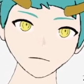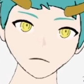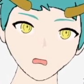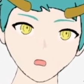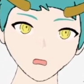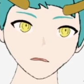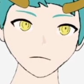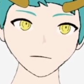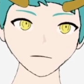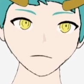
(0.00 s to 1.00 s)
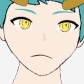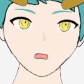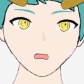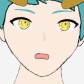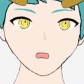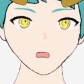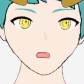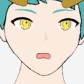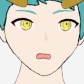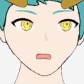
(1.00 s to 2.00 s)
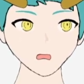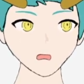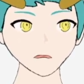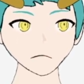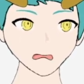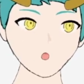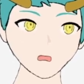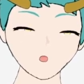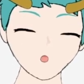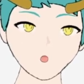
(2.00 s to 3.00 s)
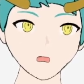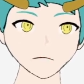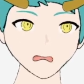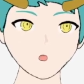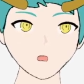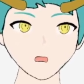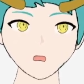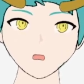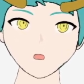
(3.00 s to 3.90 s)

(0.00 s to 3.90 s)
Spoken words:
You're literally just swapping out some letters.